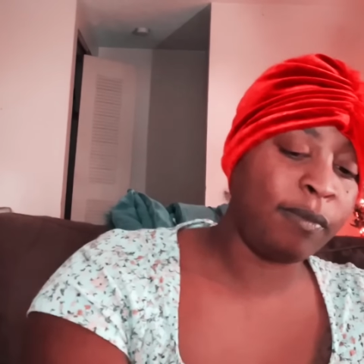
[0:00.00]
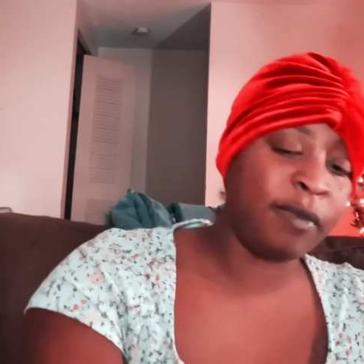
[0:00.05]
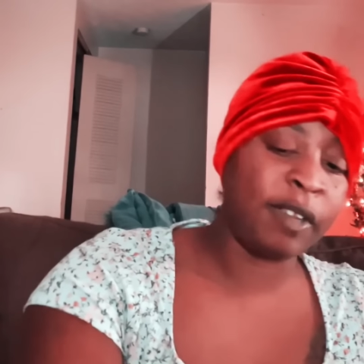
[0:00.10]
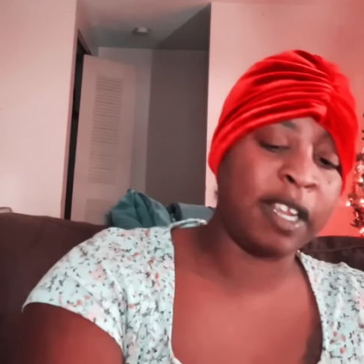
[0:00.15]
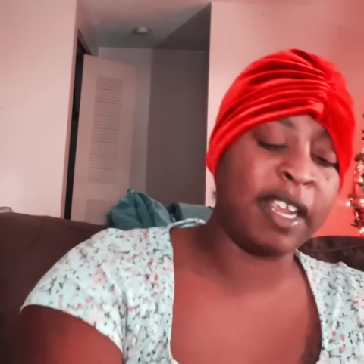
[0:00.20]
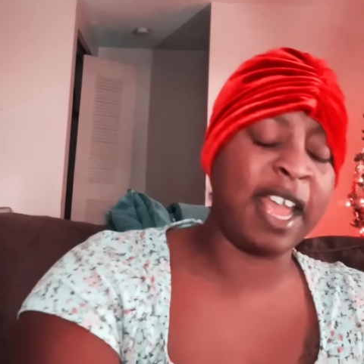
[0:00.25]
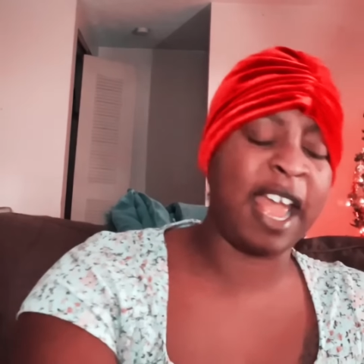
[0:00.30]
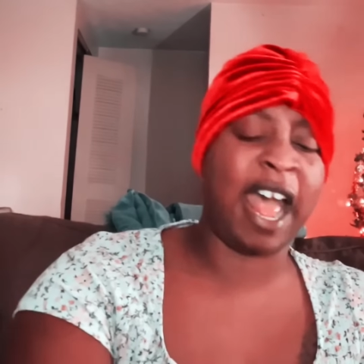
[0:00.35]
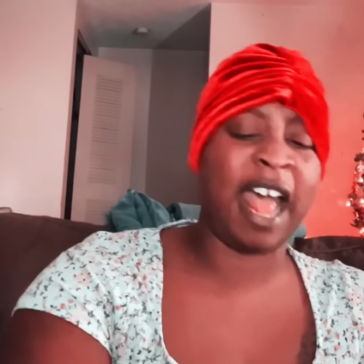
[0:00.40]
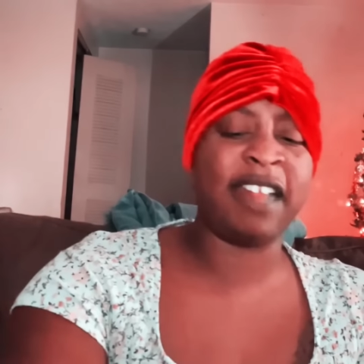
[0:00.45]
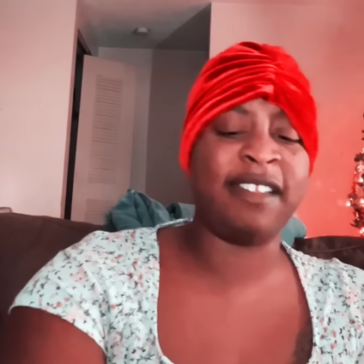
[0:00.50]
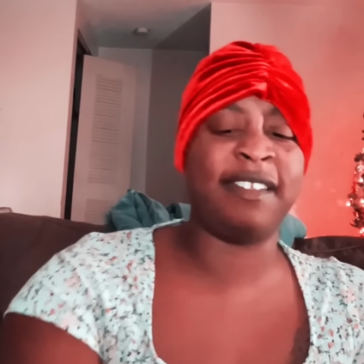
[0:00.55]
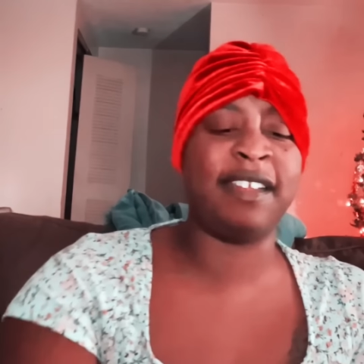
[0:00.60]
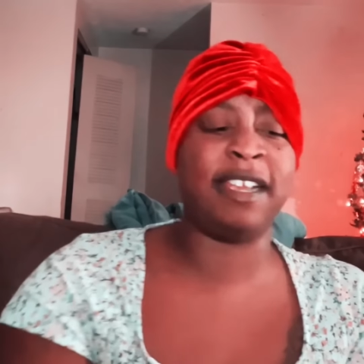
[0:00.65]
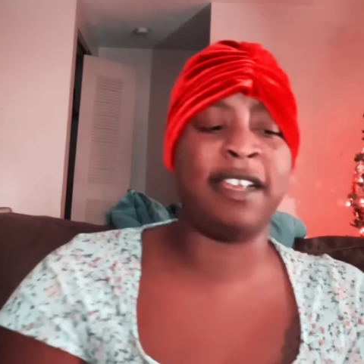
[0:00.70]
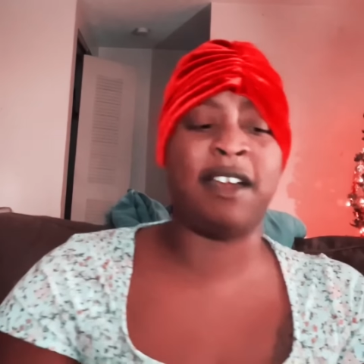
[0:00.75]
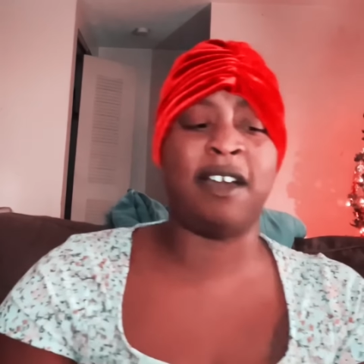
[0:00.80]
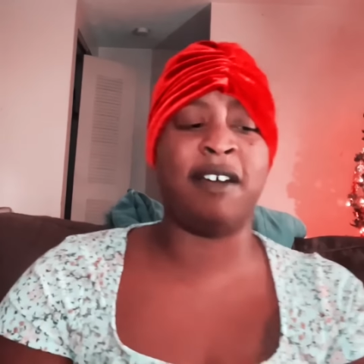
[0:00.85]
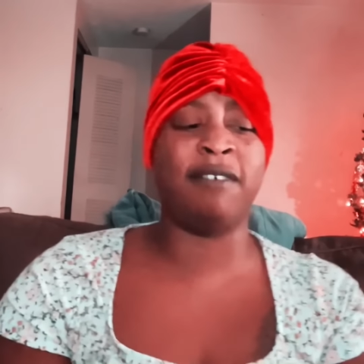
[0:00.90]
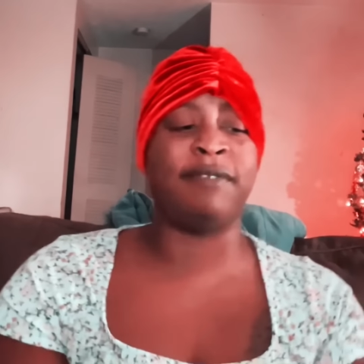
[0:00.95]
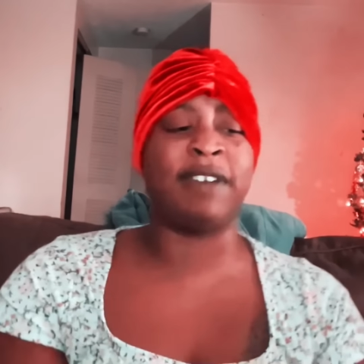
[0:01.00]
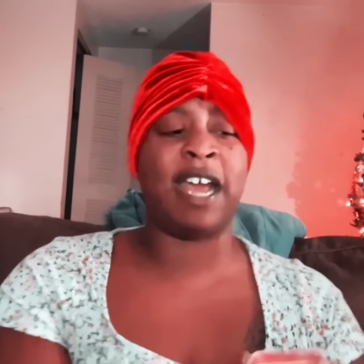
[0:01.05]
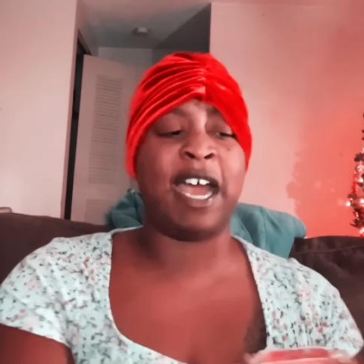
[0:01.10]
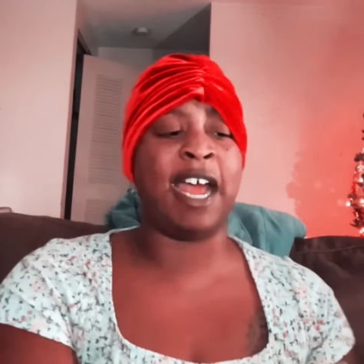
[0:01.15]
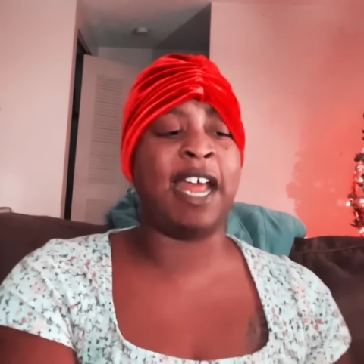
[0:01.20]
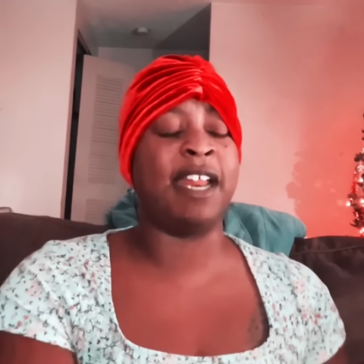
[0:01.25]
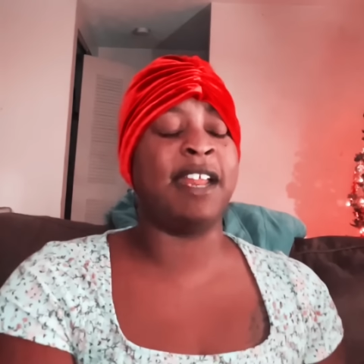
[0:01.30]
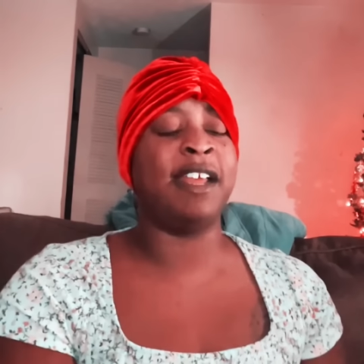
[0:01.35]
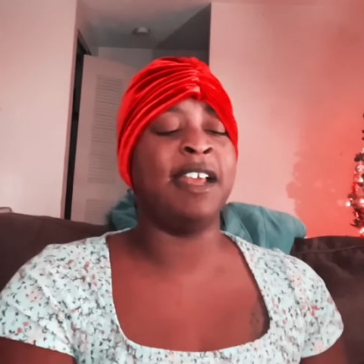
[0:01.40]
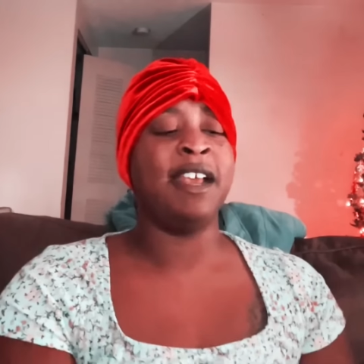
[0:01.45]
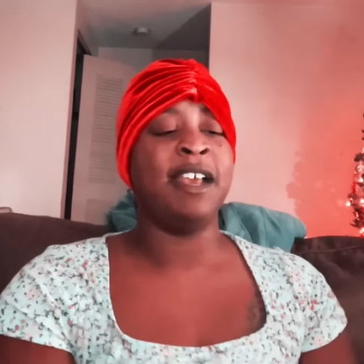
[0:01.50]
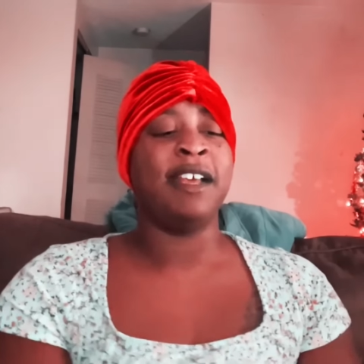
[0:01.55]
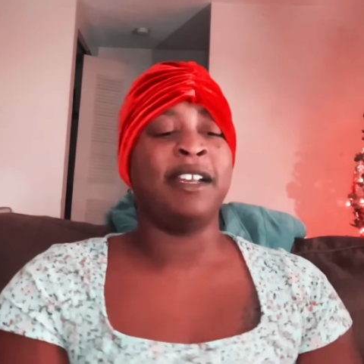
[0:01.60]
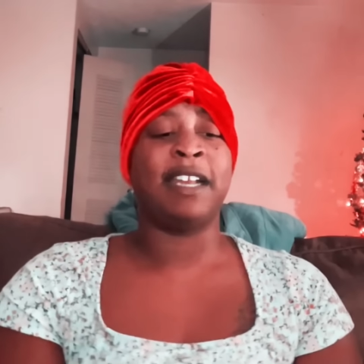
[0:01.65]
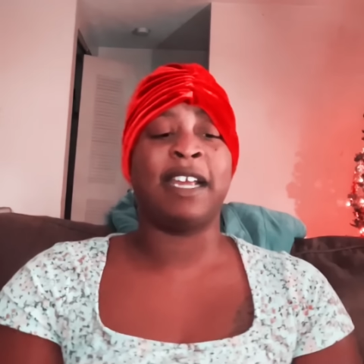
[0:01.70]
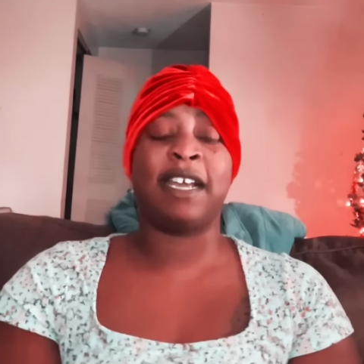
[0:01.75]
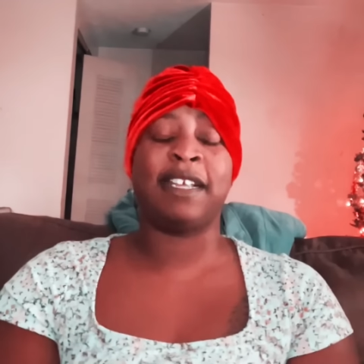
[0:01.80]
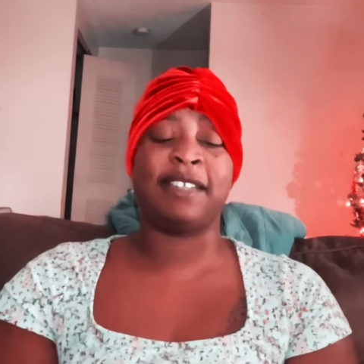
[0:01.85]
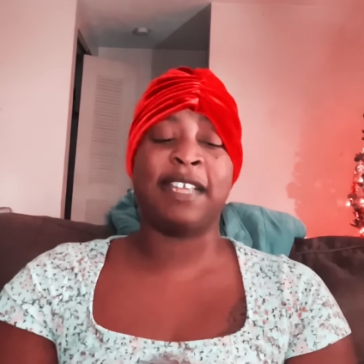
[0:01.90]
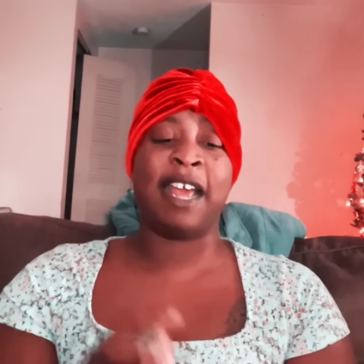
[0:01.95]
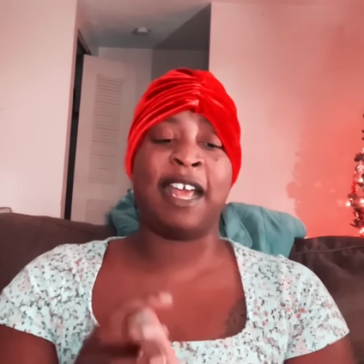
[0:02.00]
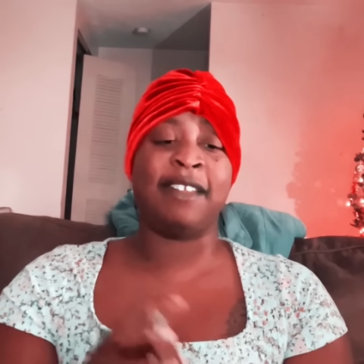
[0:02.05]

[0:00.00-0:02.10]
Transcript: yeah, I see y'all not like I said,